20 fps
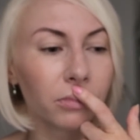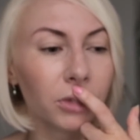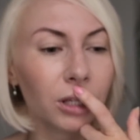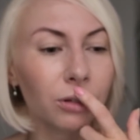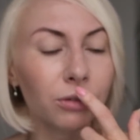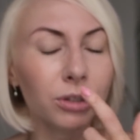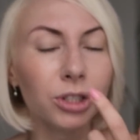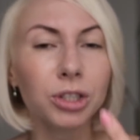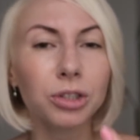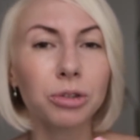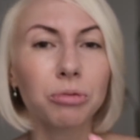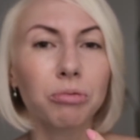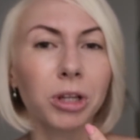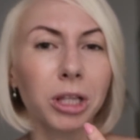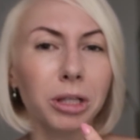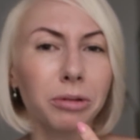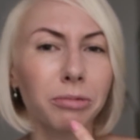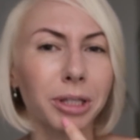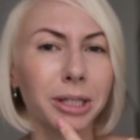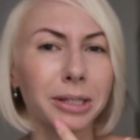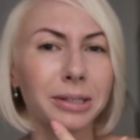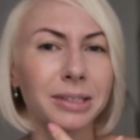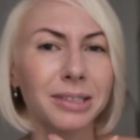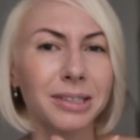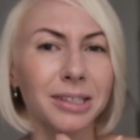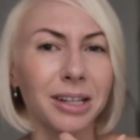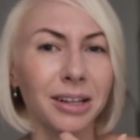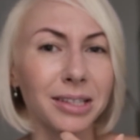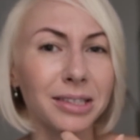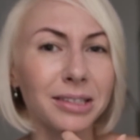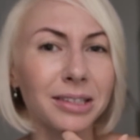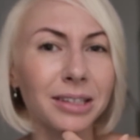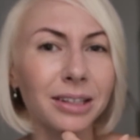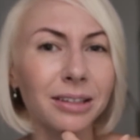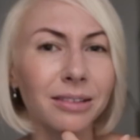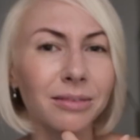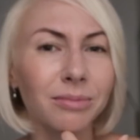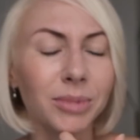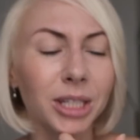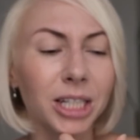it was just really, really
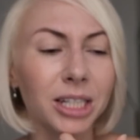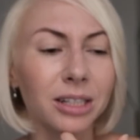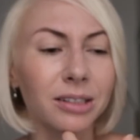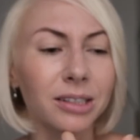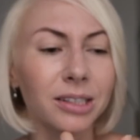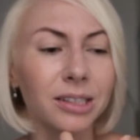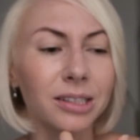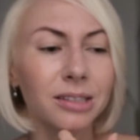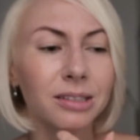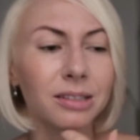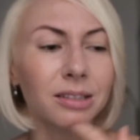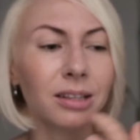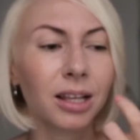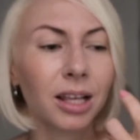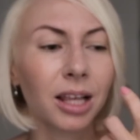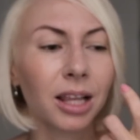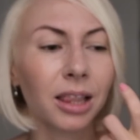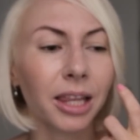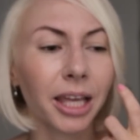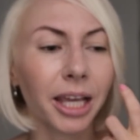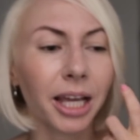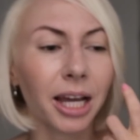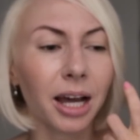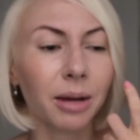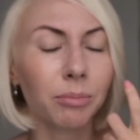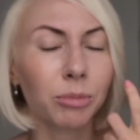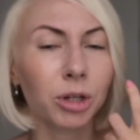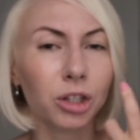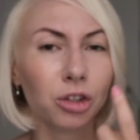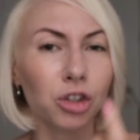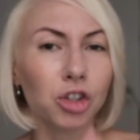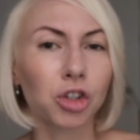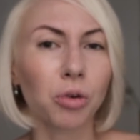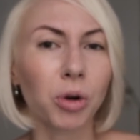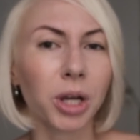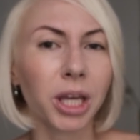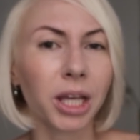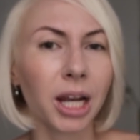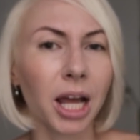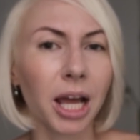disgusting, because, like, I'm not
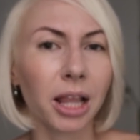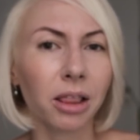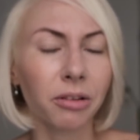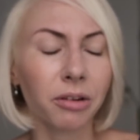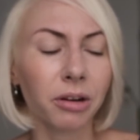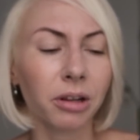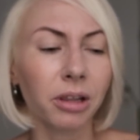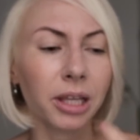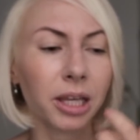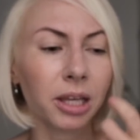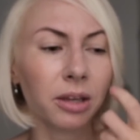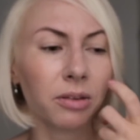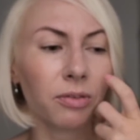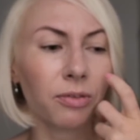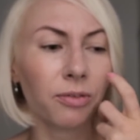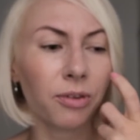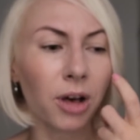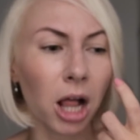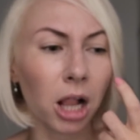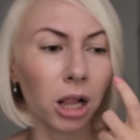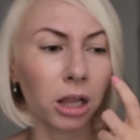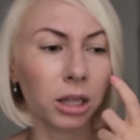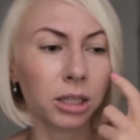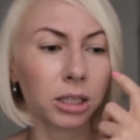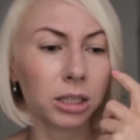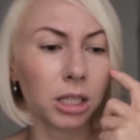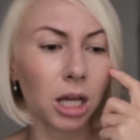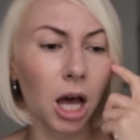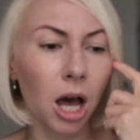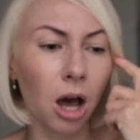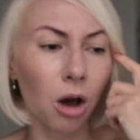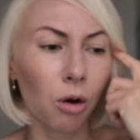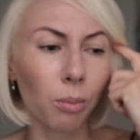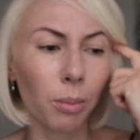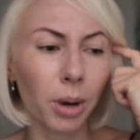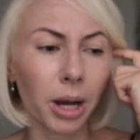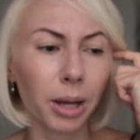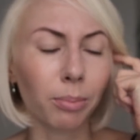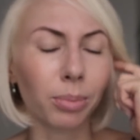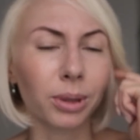joking, I literally felt how
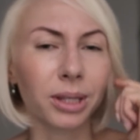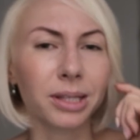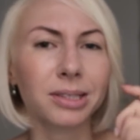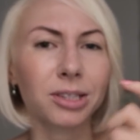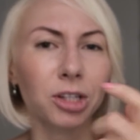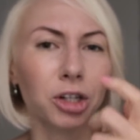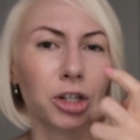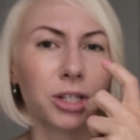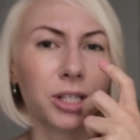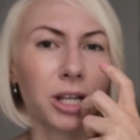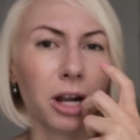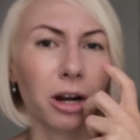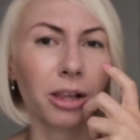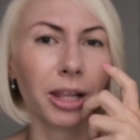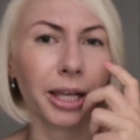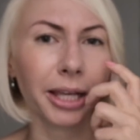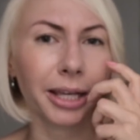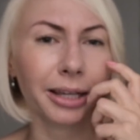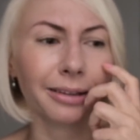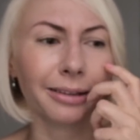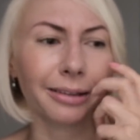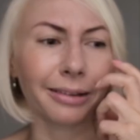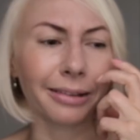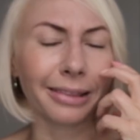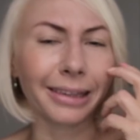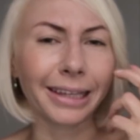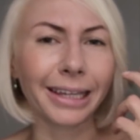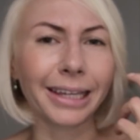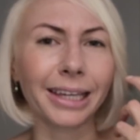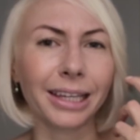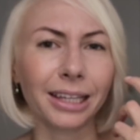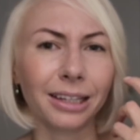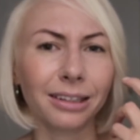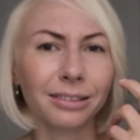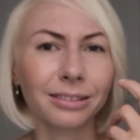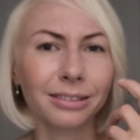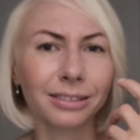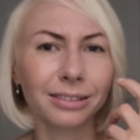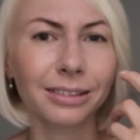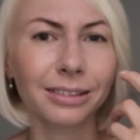my blisters are like leaking.